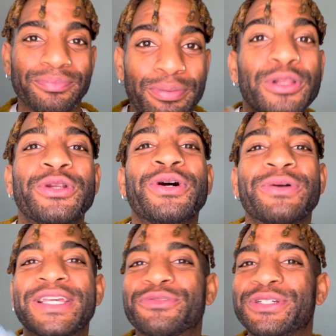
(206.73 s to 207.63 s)
Pluto
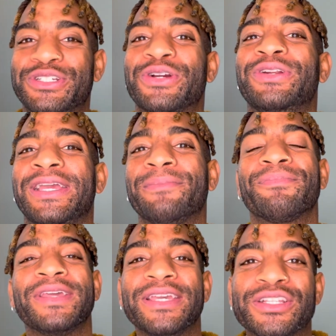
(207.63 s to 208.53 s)
is returning
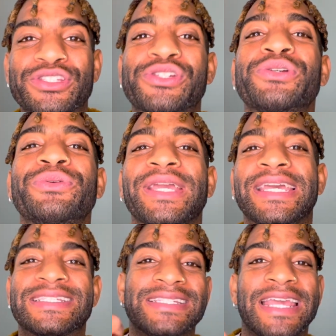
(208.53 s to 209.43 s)
to
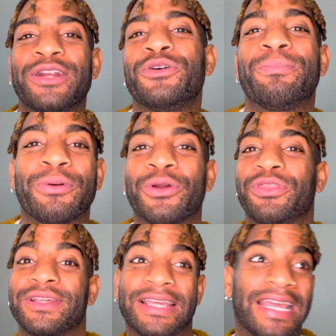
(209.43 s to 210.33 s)
its natal
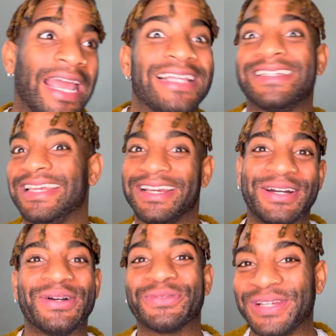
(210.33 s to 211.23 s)
birth
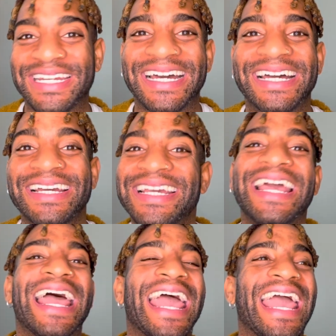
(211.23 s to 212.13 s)
arena,
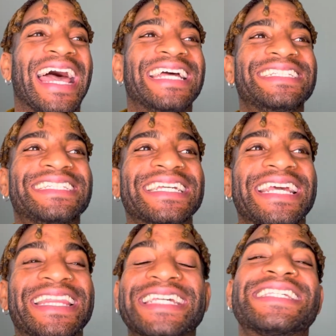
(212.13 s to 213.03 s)
and
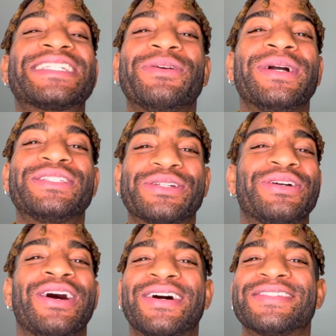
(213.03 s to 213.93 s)
this is going to
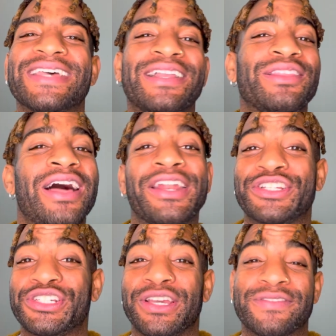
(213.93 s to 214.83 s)
cause a lot of
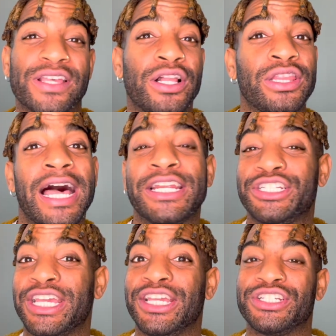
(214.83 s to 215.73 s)
shifts, a lot of
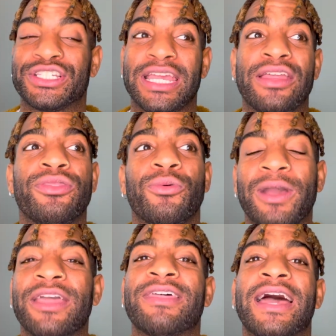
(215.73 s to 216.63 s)
changes in the
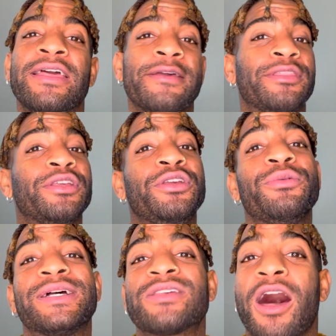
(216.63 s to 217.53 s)
way that the
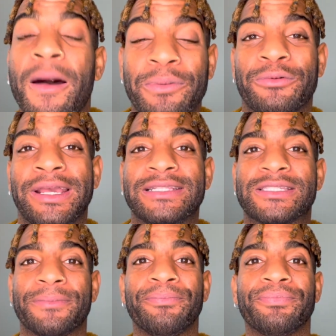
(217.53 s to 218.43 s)
US
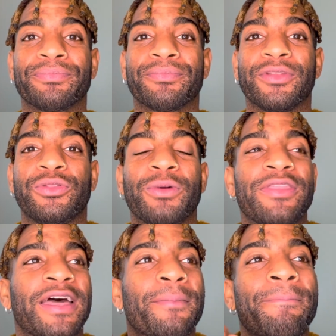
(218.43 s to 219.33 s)
operates, the way
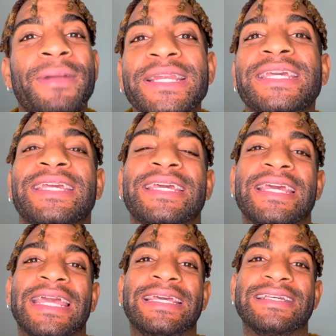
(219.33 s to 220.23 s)
that money
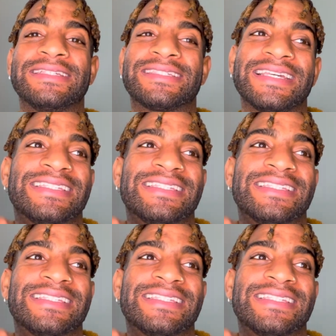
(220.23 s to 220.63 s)
is